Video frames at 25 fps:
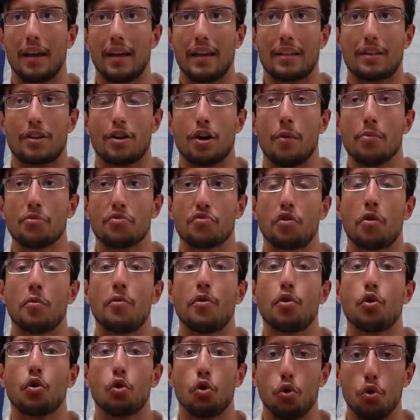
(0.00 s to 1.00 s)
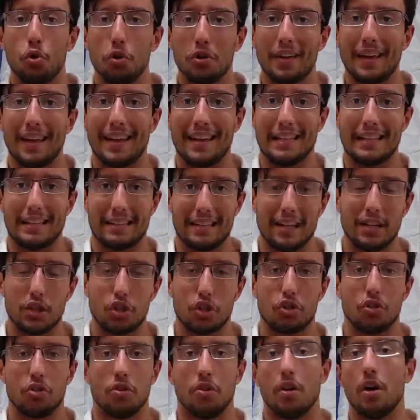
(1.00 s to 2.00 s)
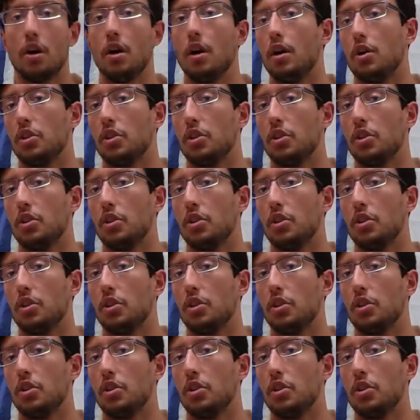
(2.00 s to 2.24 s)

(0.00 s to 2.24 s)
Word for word: it comes from a good intention.